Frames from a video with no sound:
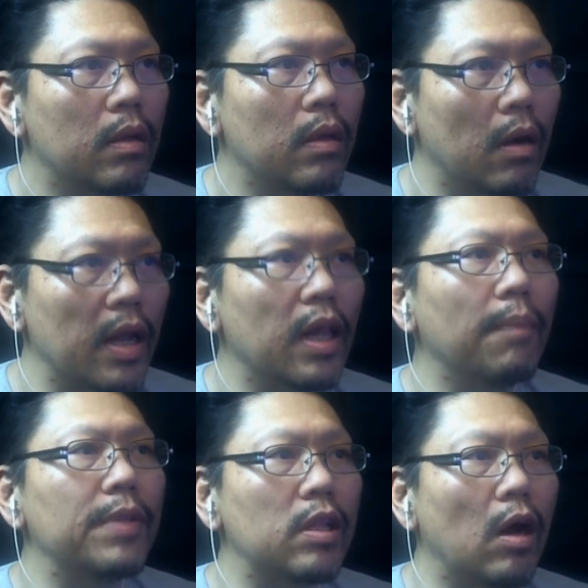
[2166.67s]
Okay,
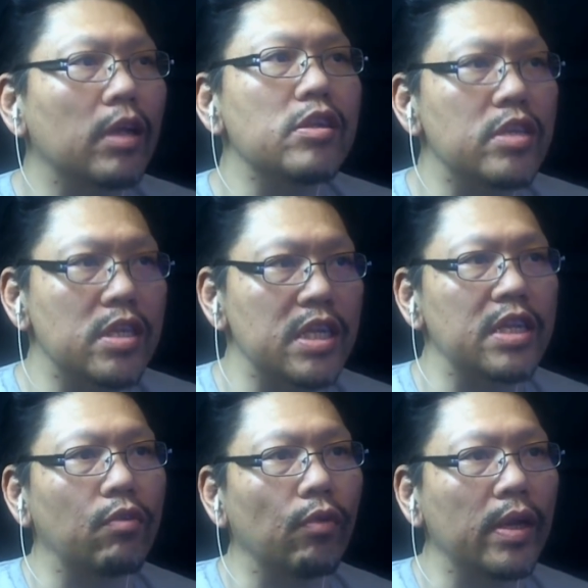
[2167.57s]
Lumpy Dog uses Easy
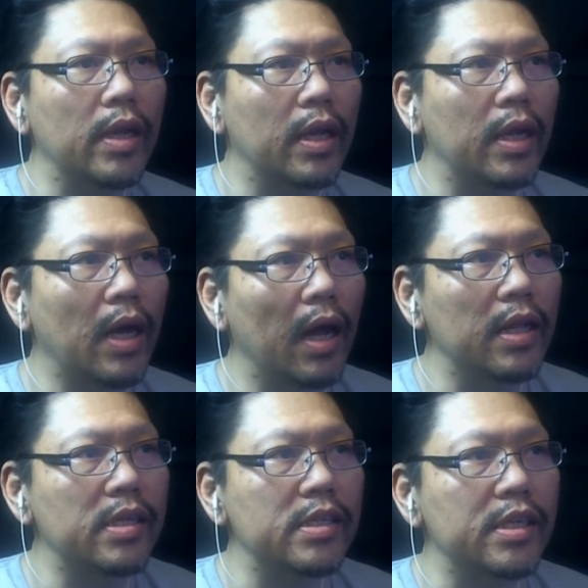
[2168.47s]
Green, and he highly
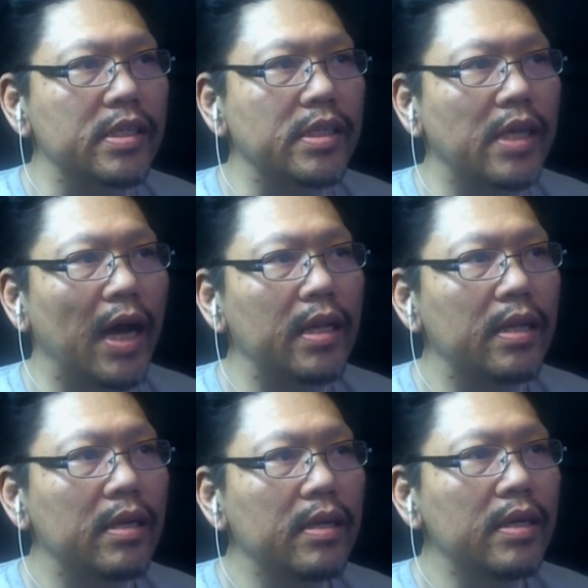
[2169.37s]
suggests that.
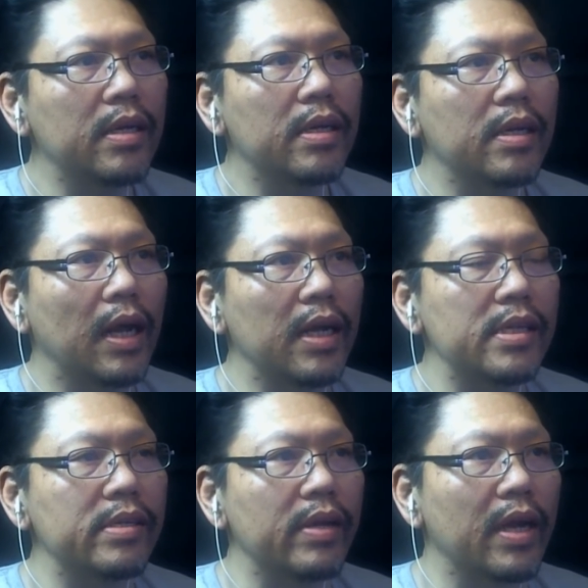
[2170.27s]
Nice,
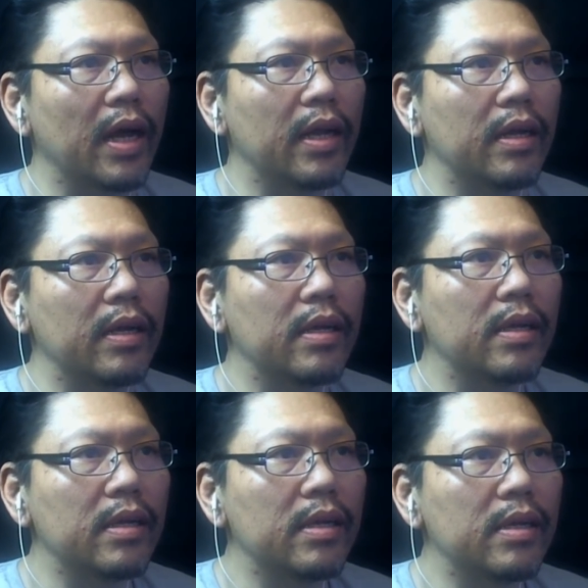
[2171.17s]
so you got a
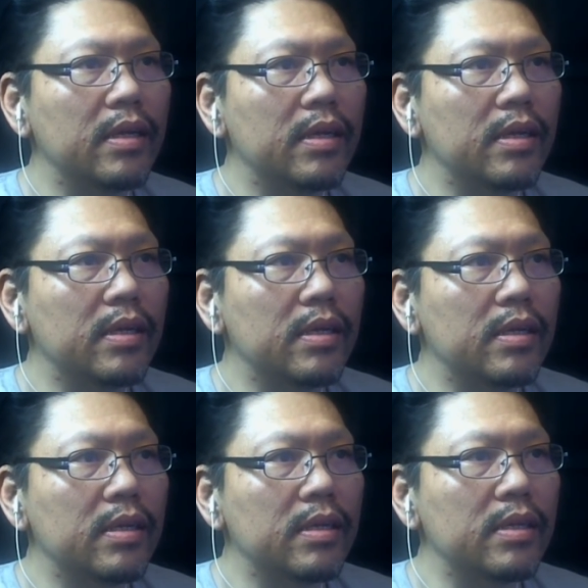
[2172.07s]

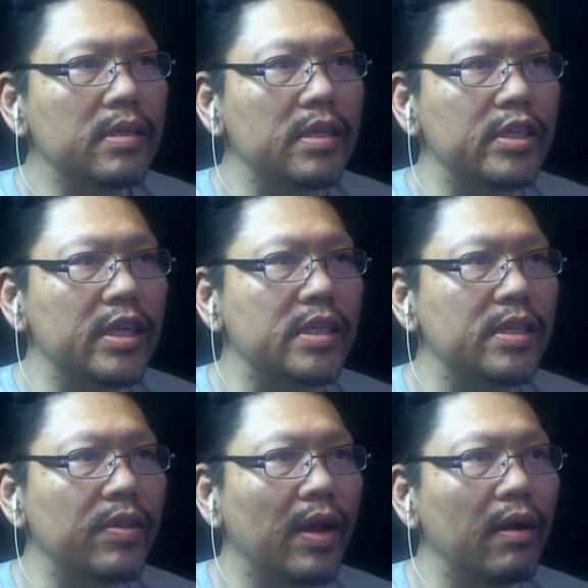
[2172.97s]

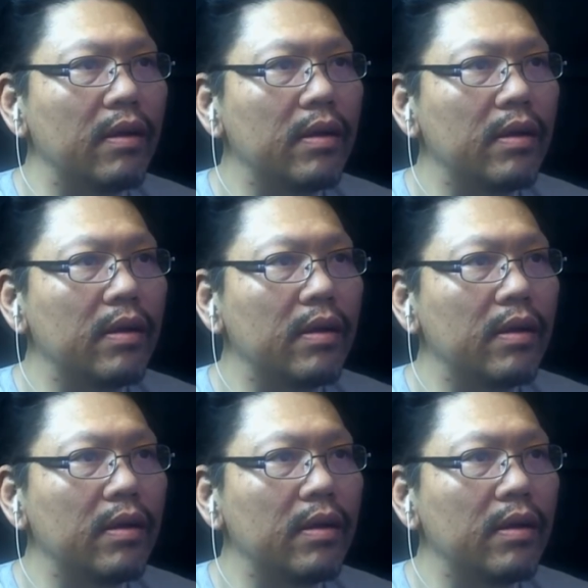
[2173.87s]
suggestion there.